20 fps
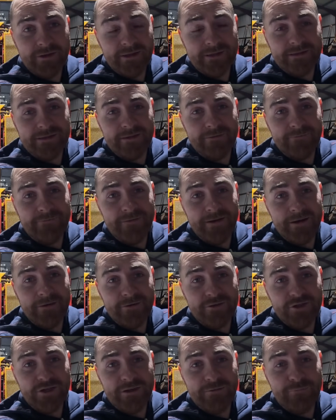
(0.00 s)
It's a fair
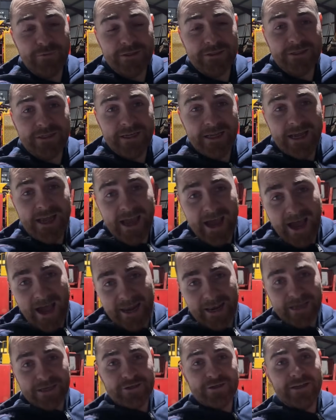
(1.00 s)
achievement. And
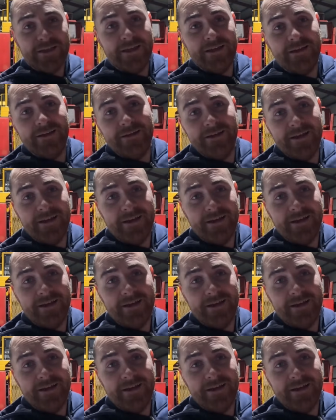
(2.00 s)
actually